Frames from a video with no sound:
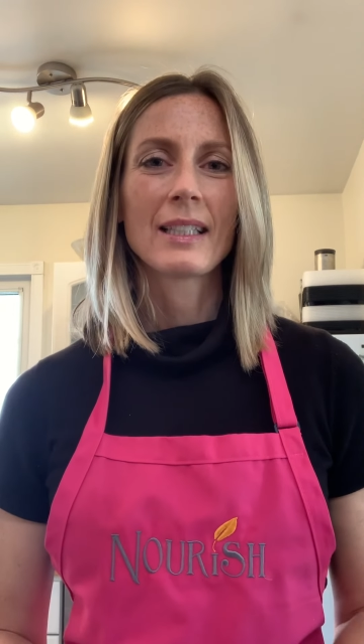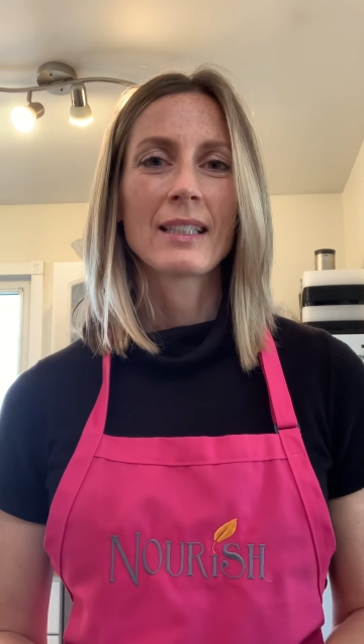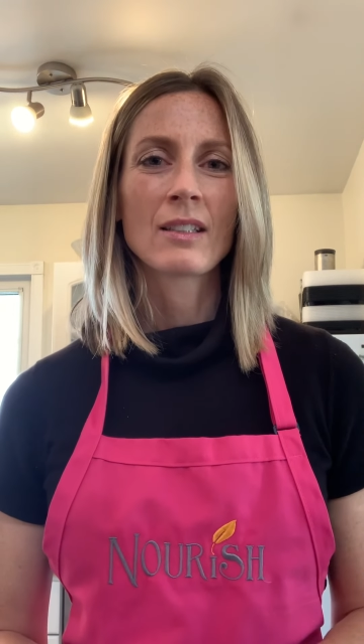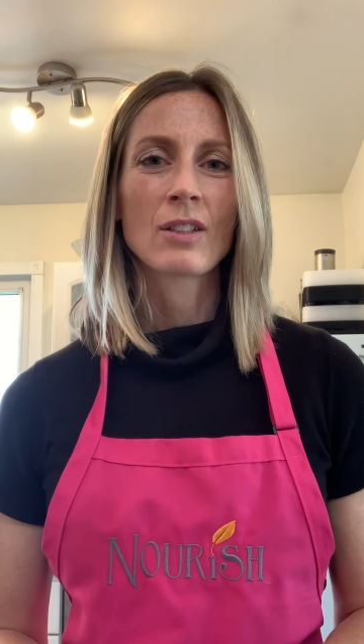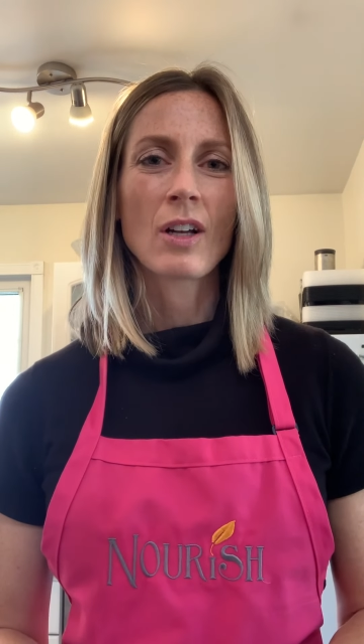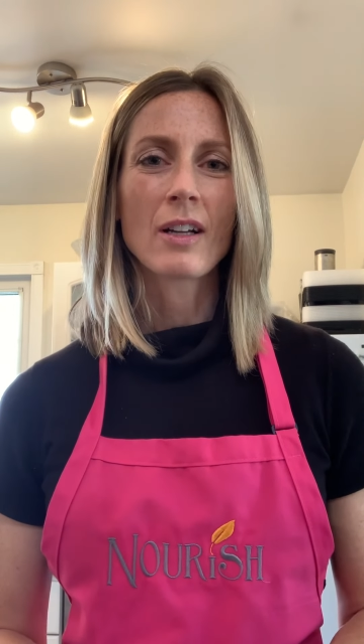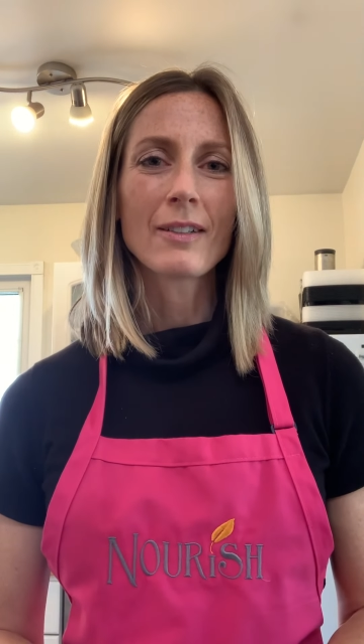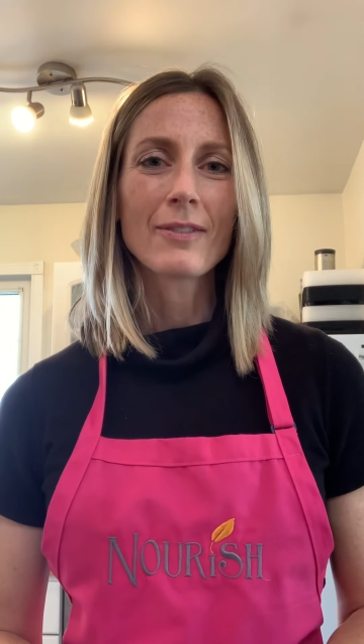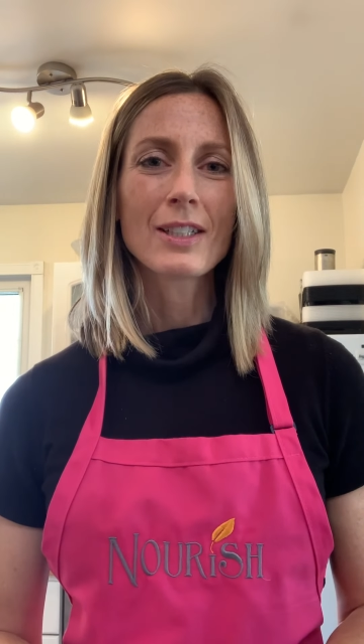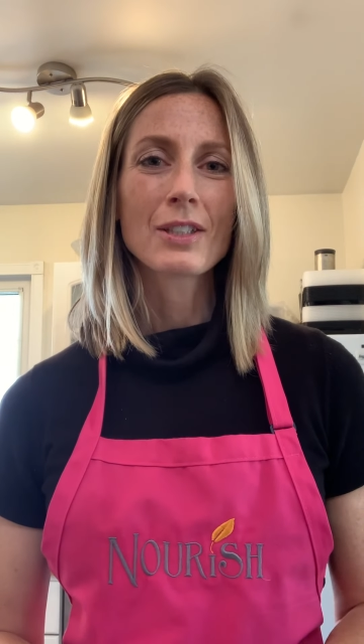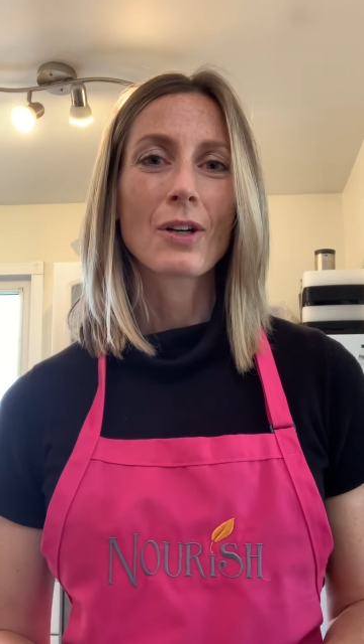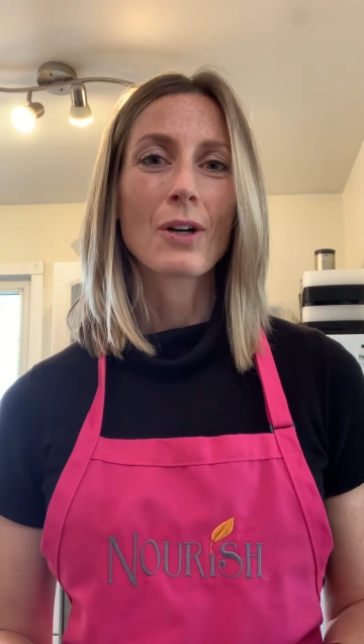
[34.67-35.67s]
and a lot of
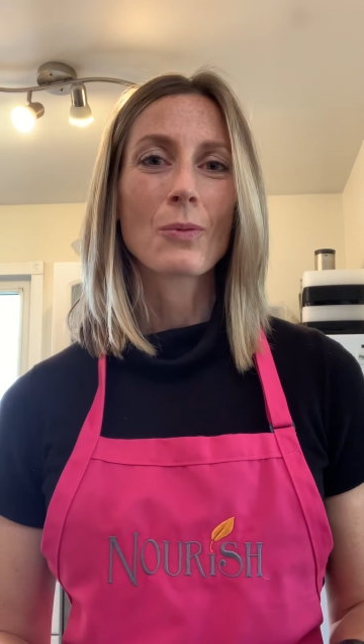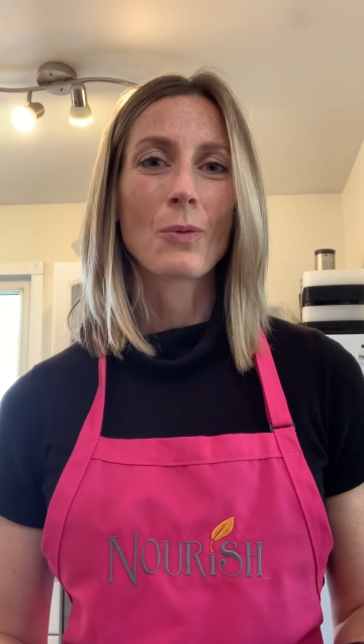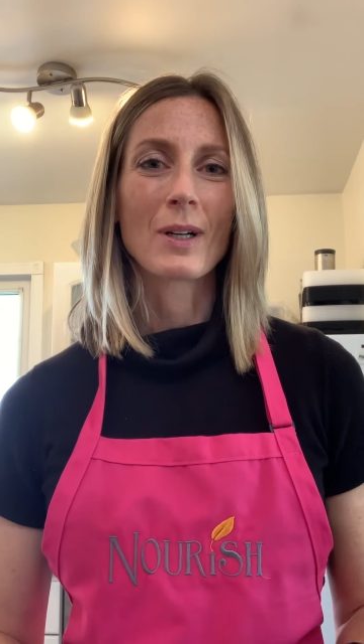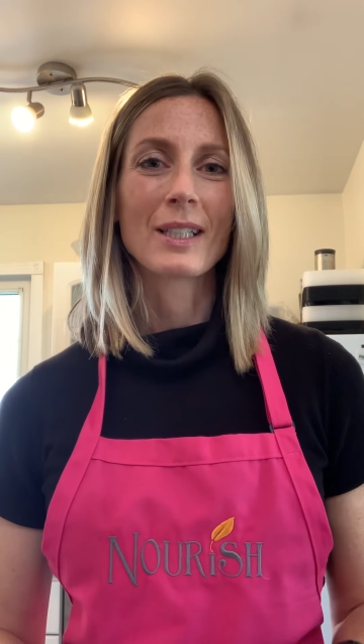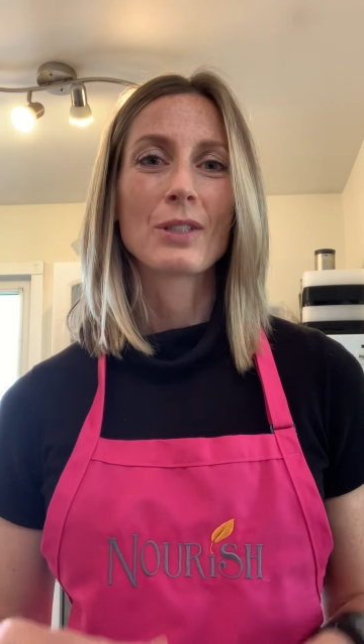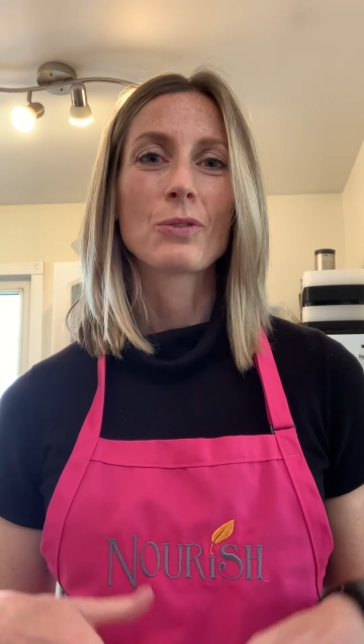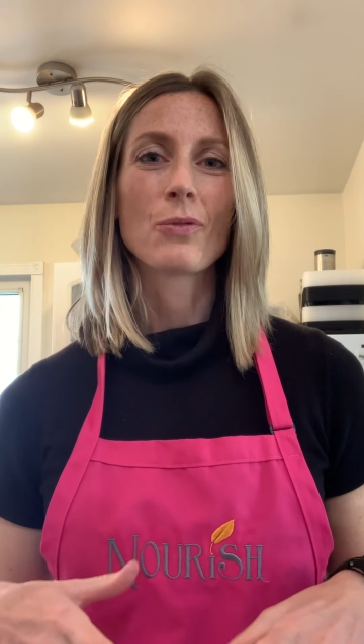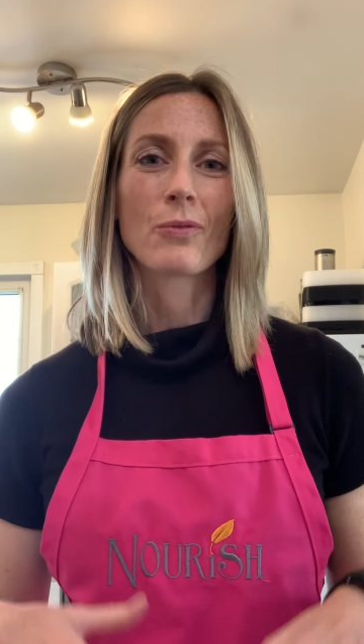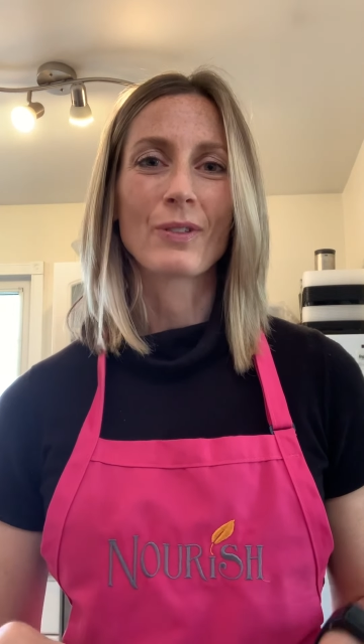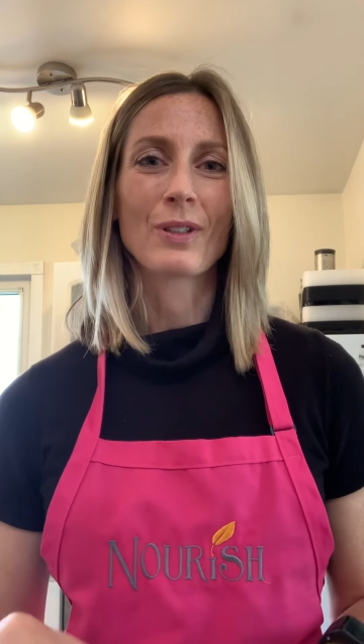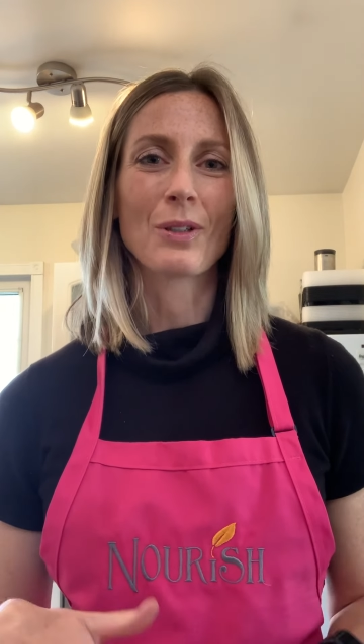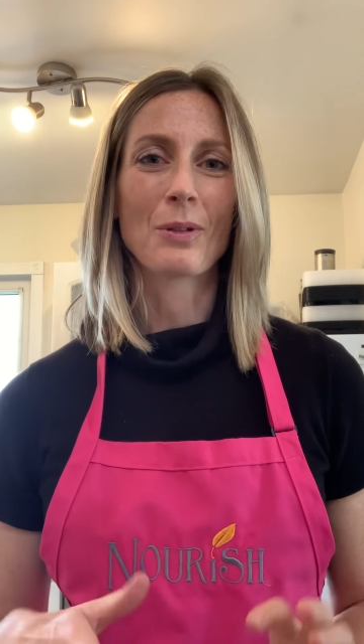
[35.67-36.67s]
us are wanting to
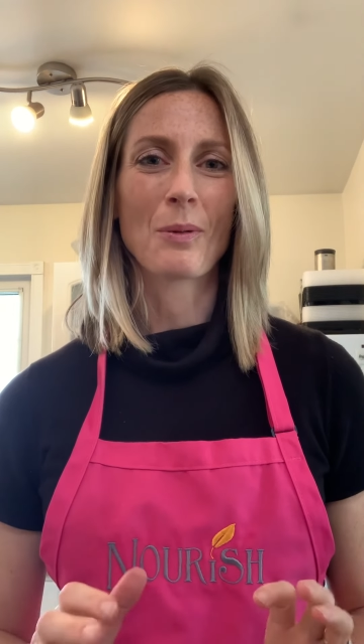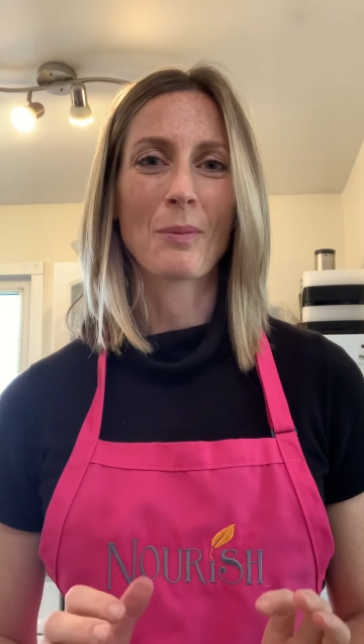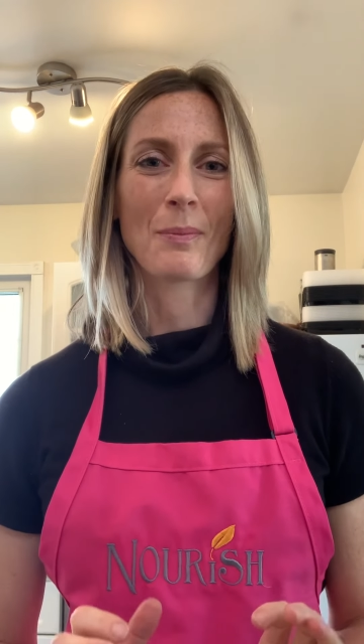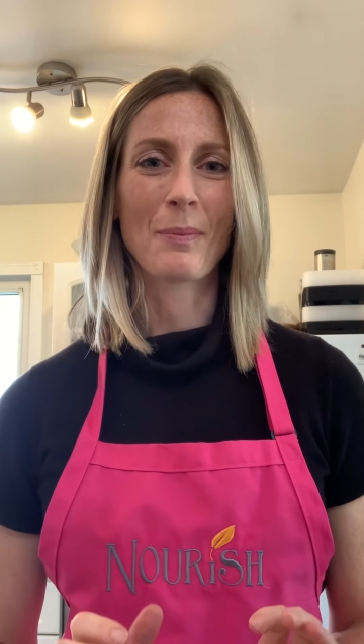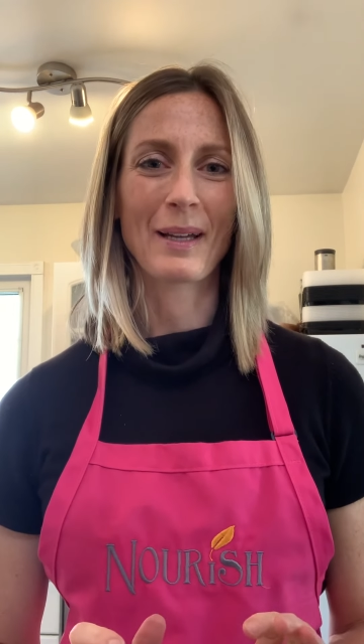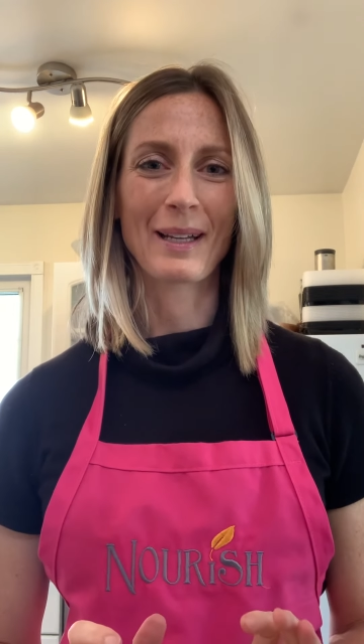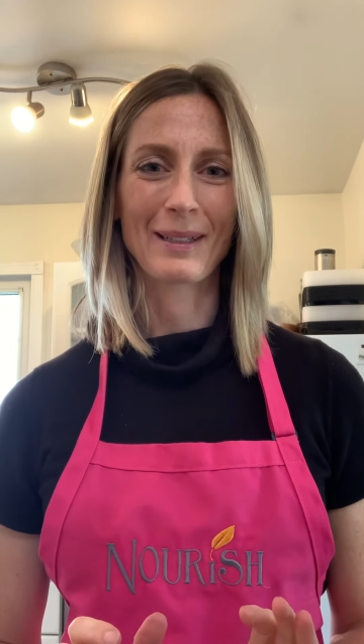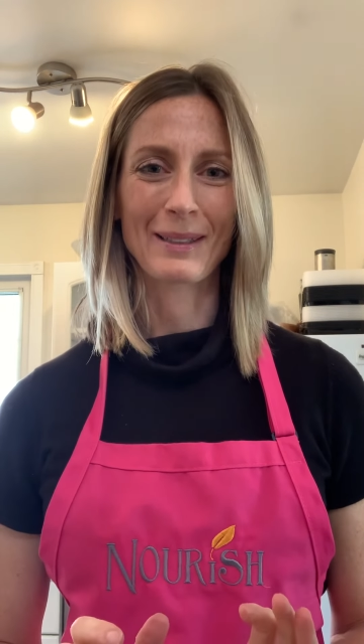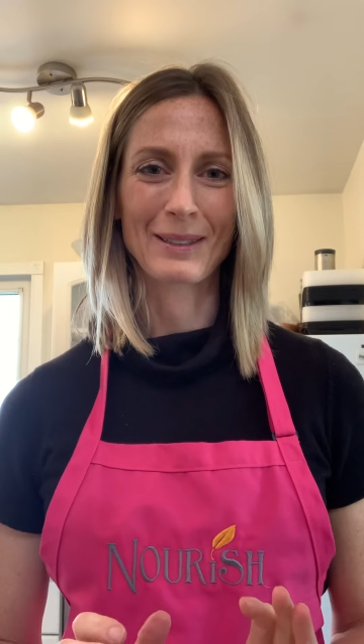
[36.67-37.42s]
feel better.